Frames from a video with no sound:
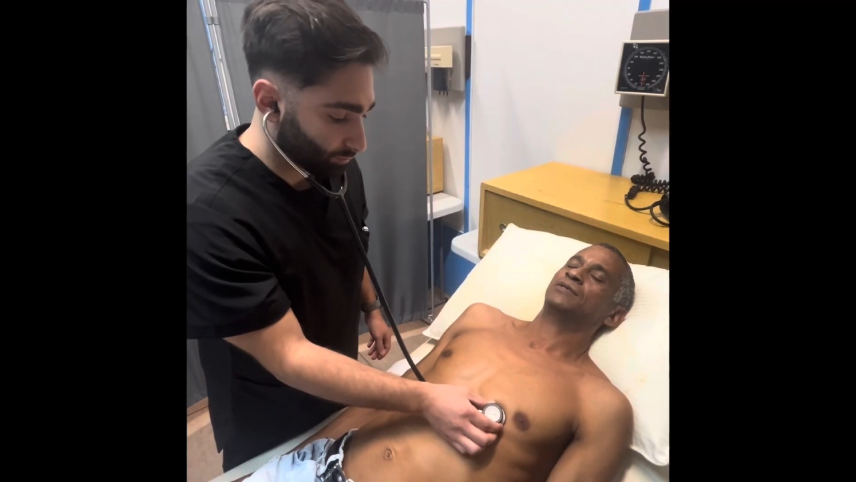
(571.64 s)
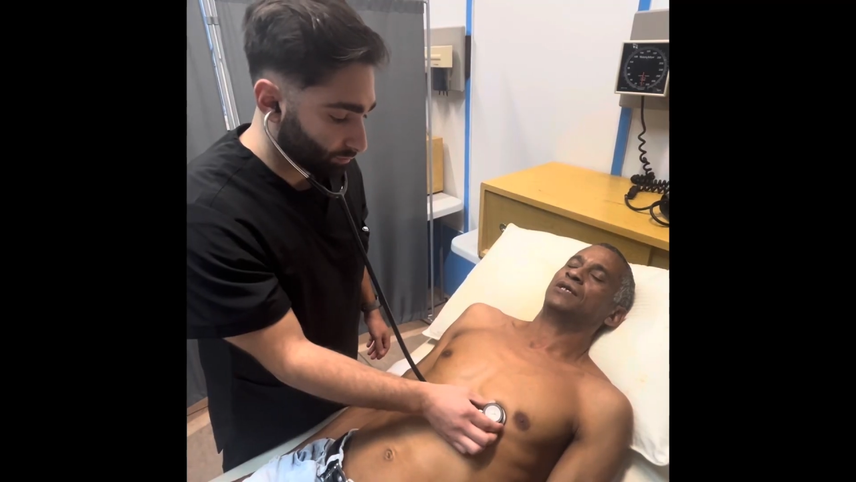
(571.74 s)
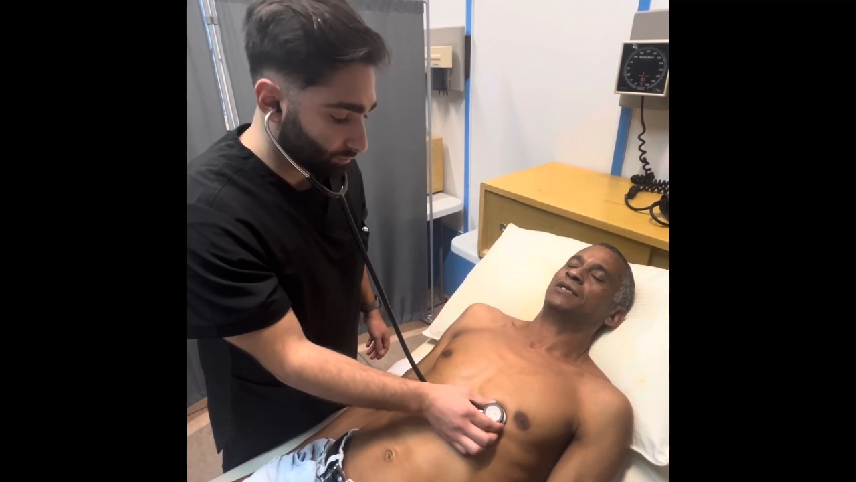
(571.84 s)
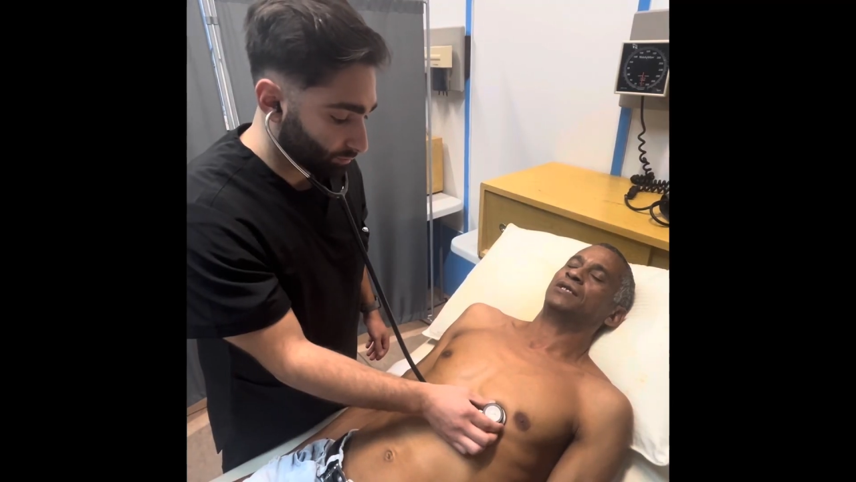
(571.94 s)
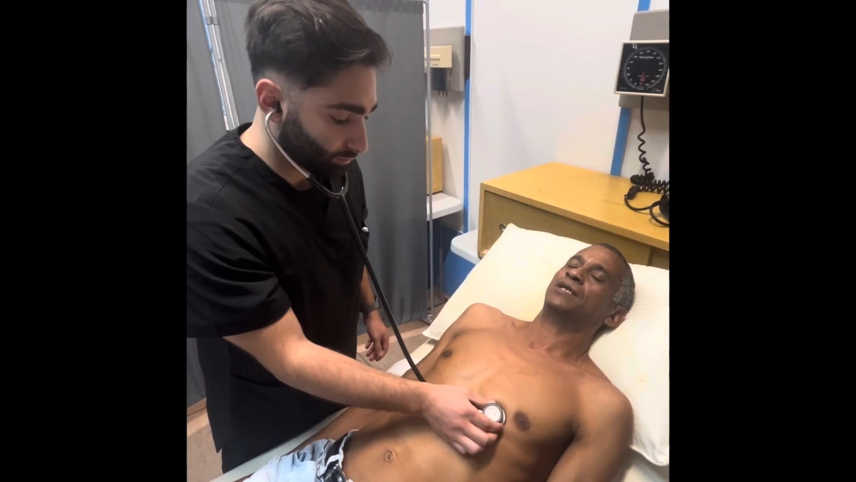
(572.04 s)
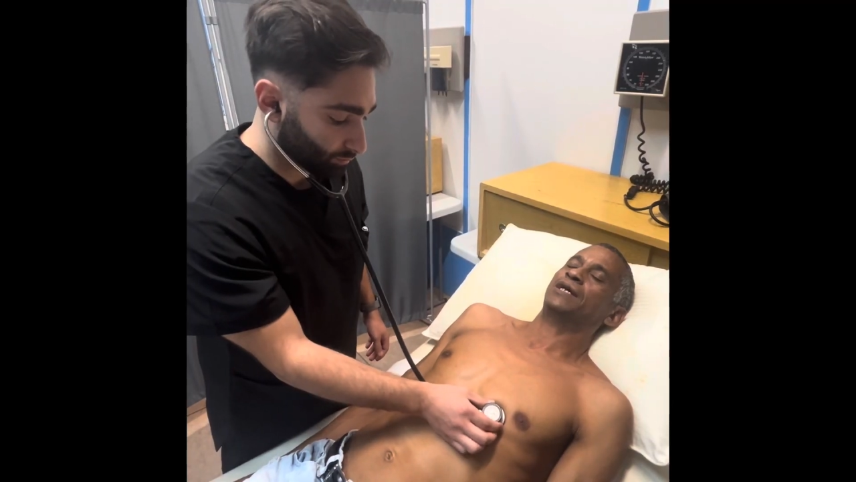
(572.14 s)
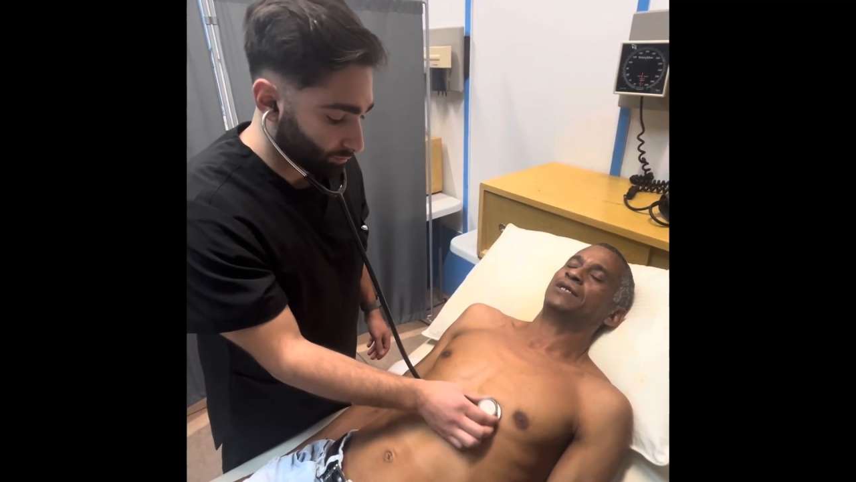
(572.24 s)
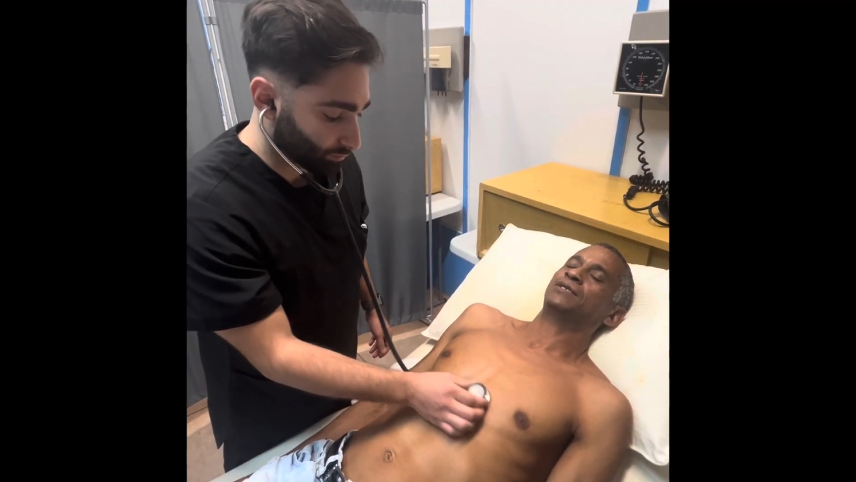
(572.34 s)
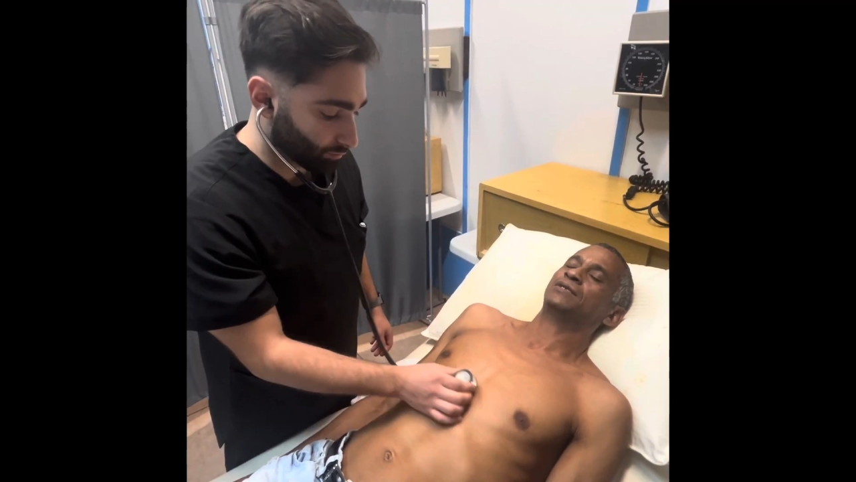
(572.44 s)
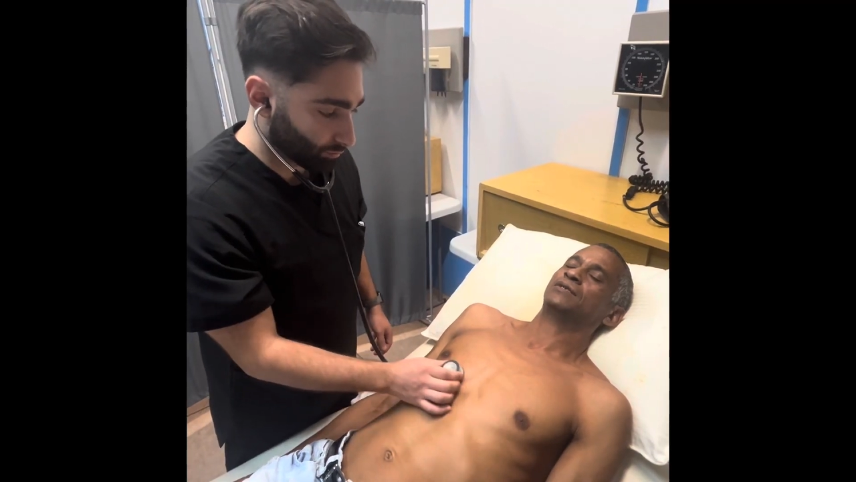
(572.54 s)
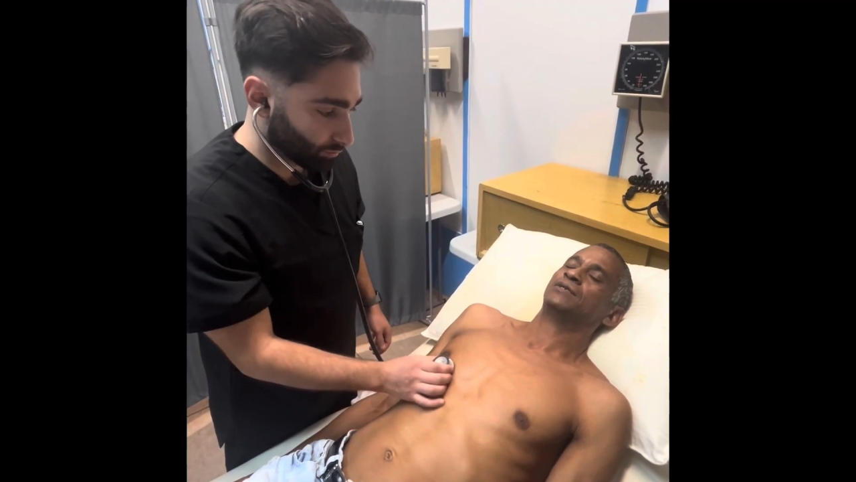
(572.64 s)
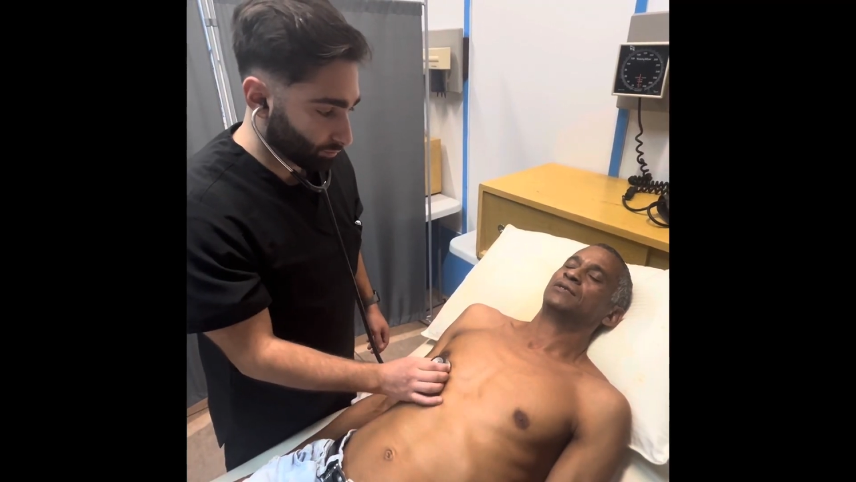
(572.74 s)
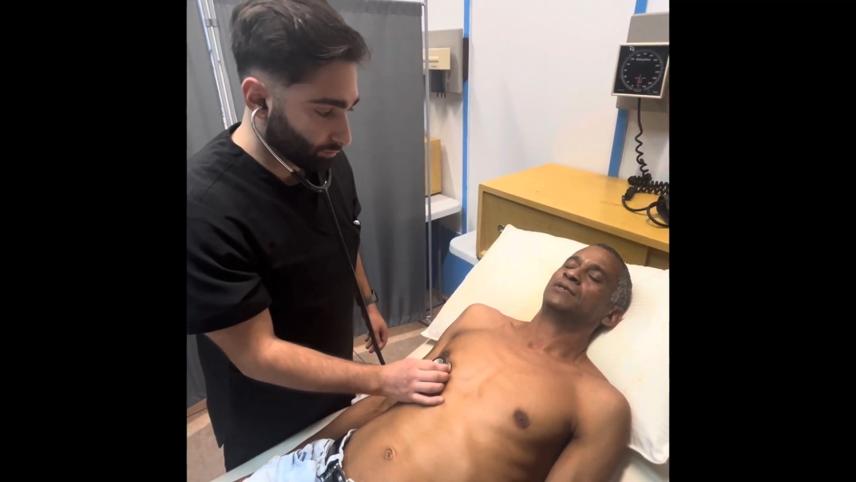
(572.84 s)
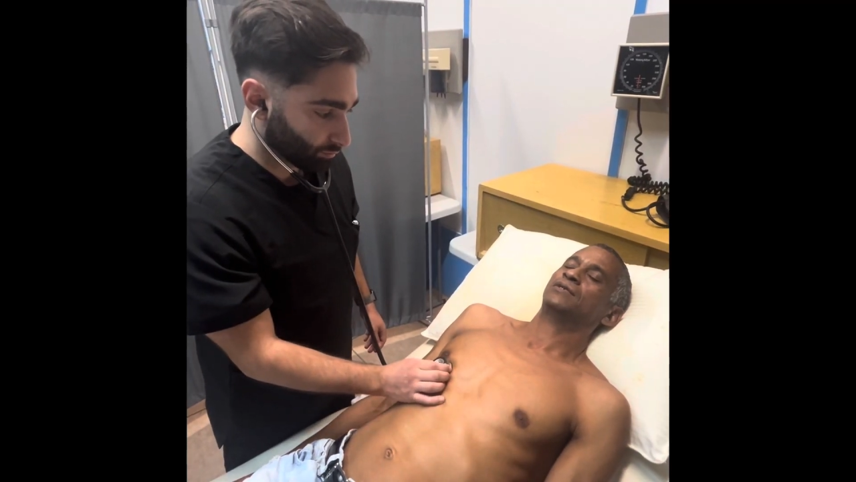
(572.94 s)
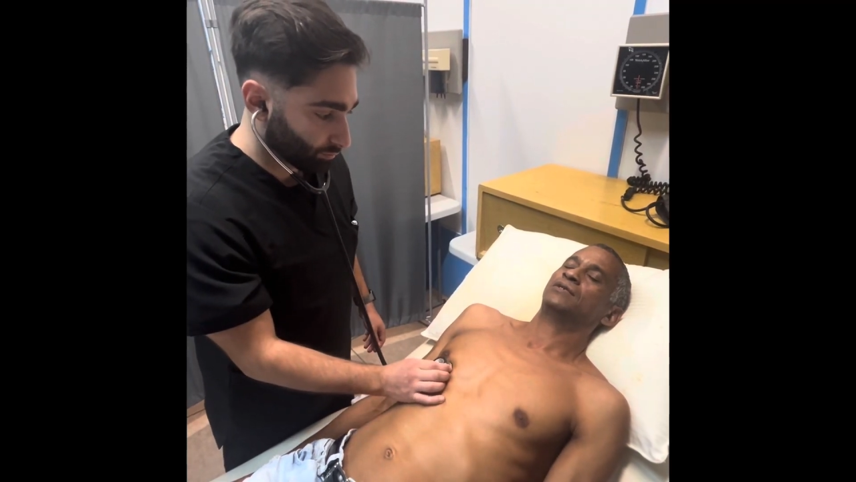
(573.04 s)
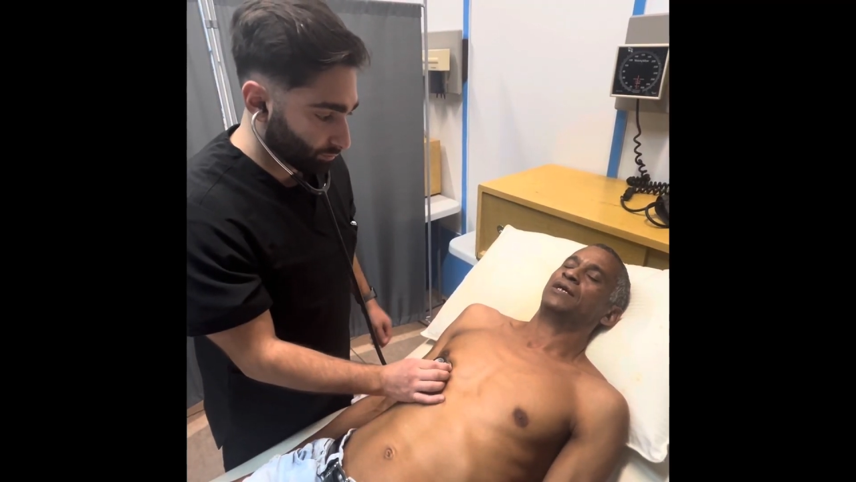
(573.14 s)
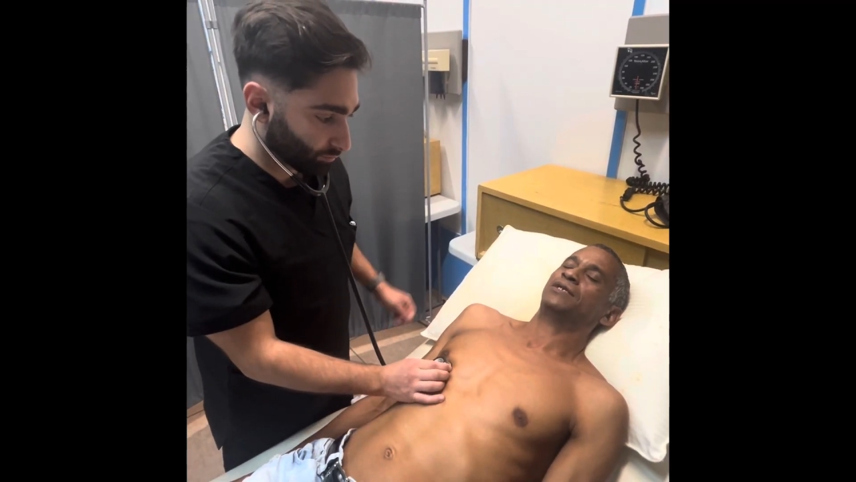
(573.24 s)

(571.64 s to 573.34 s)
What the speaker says: disease's physical signs